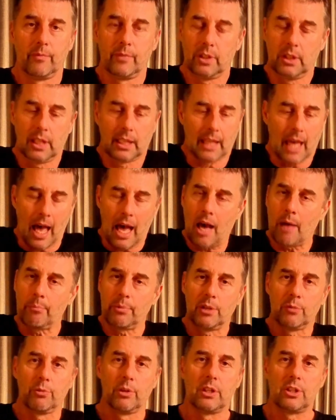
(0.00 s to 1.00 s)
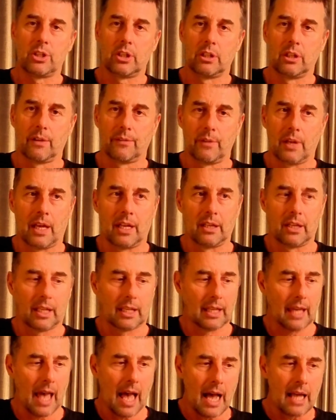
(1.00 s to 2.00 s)
You can't be rigid, and I
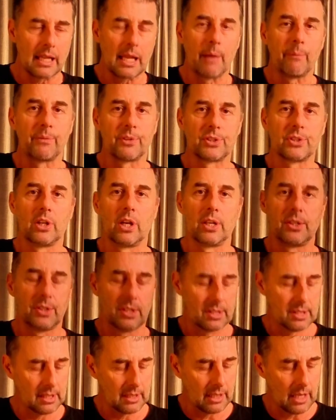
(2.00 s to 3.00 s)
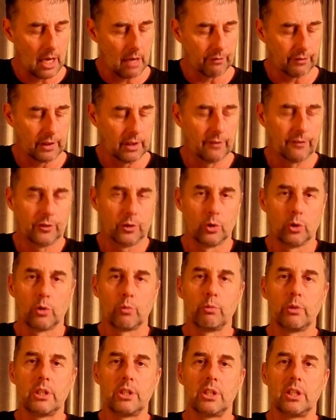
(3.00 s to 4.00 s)
can't emphasize this enough. If you're
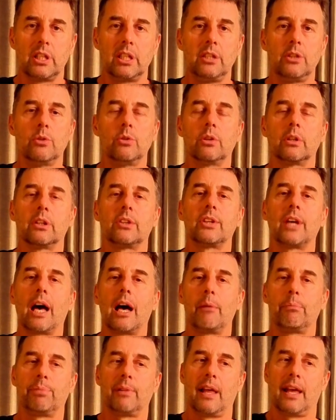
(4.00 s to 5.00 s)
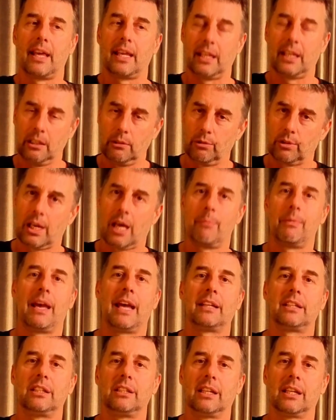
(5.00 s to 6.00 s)
rigid in your guitar playing, it'll come
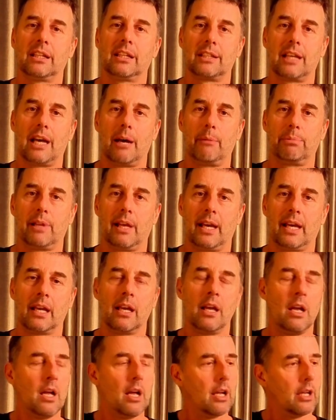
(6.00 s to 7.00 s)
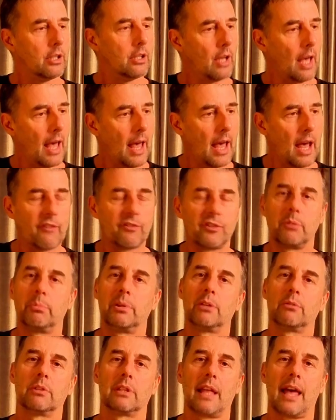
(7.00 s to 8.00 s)
out in your guitar playing. You have to
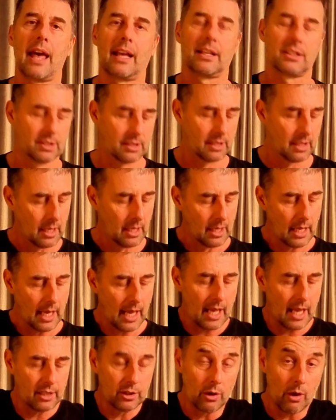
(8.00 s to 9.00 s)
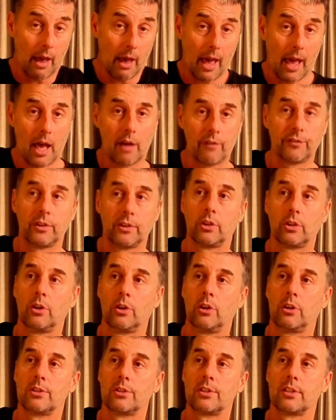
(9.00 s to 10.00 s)
be relaxed, and you have to
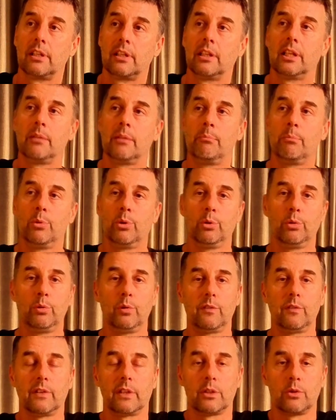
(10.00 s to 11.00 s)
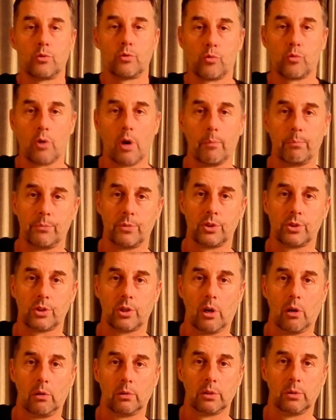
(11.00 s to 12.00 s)
constantly move and drop the
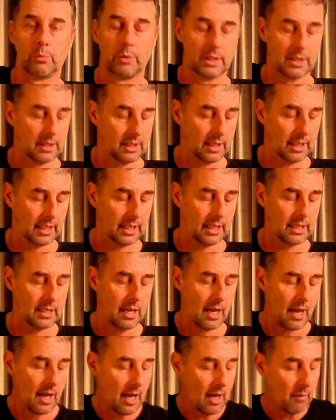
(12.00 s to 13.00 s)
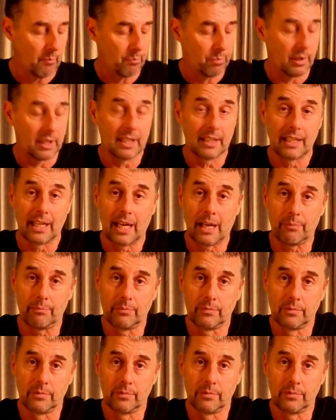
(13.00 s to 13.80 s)
shoulder when need and bring it up.